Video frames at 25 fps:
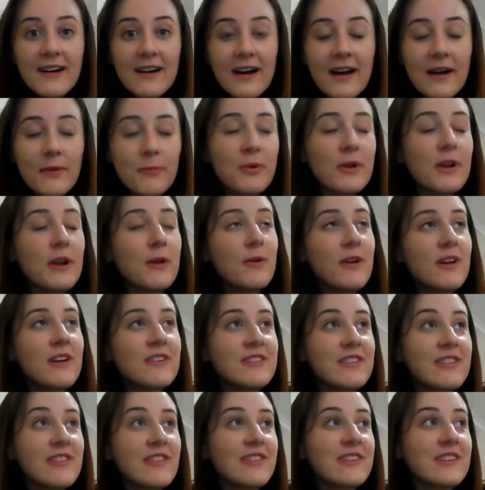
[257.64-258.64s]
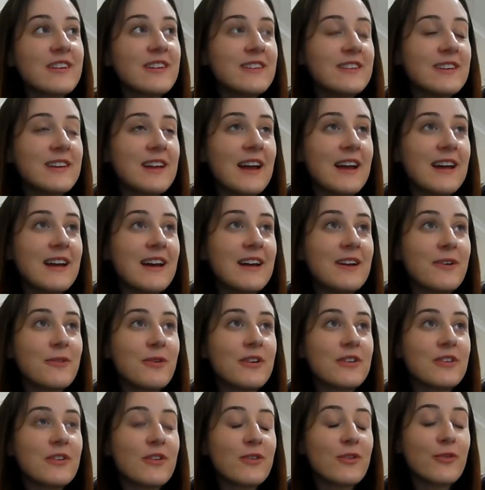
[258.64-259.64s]
Yeah, but I went into the city today and
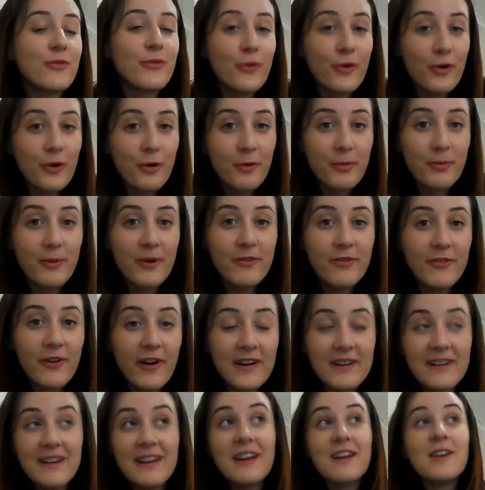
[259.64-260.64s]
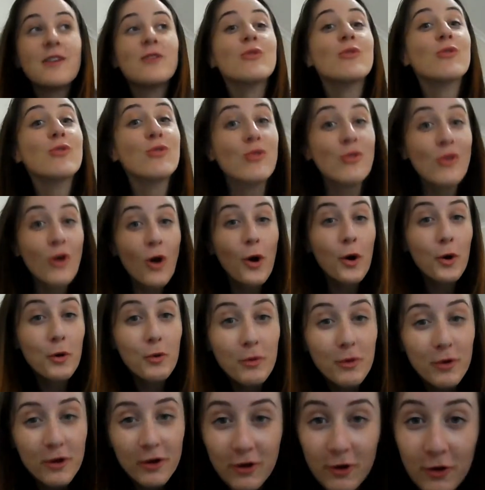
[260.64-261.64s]
I went to Sephora with my friend and it is
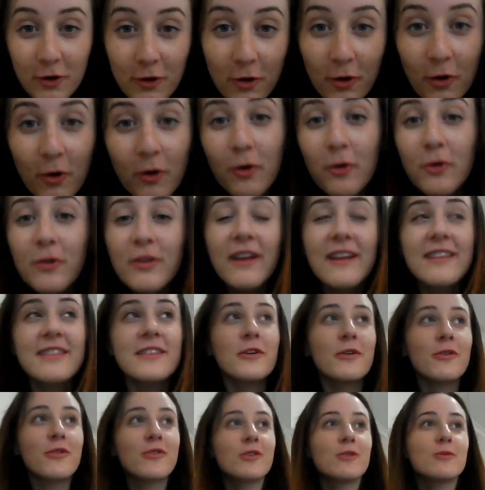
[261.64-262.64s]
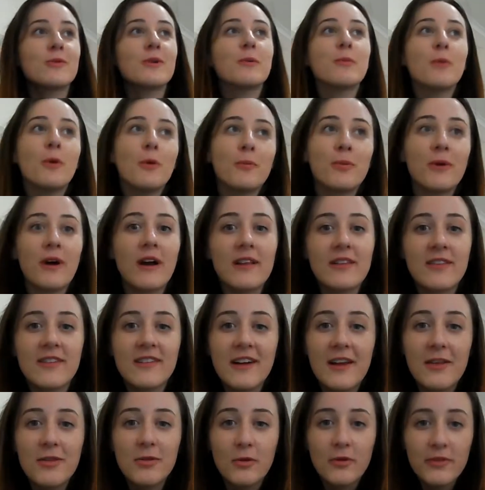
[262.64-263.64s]
so cool. Like there are so many more
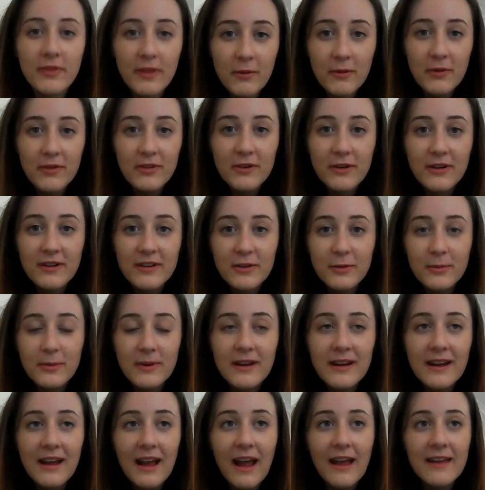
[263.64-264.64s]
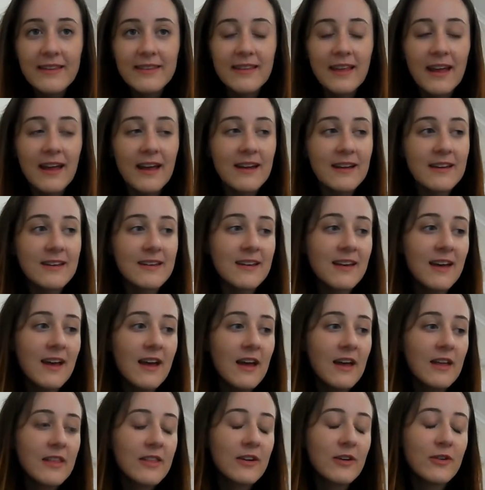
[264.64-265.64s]
brands than I thought there was going to be. And like
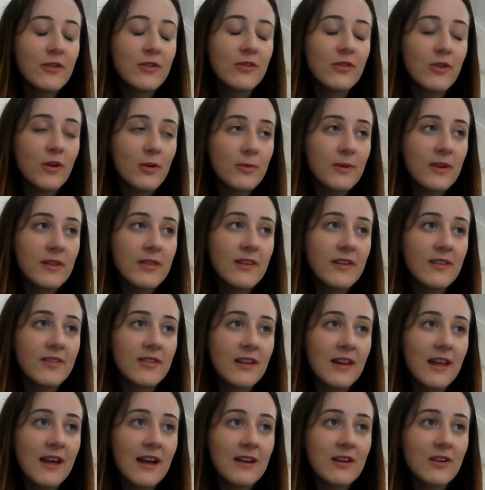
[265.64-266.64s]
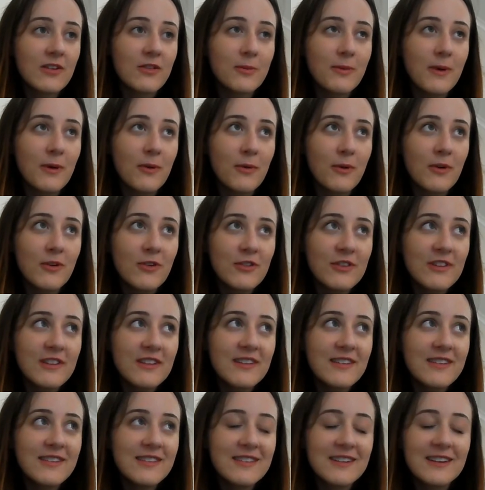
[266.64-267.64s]
there are so many things I added to my wish
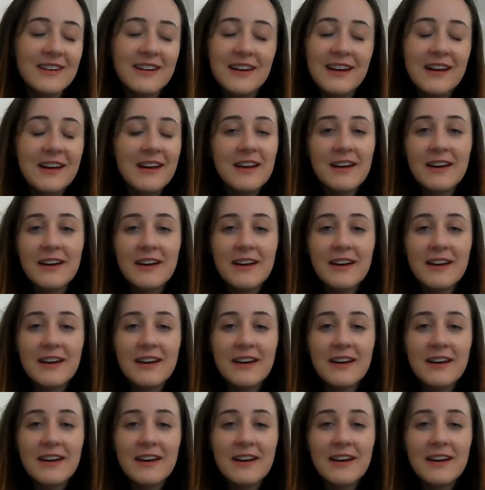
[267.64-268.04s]
list.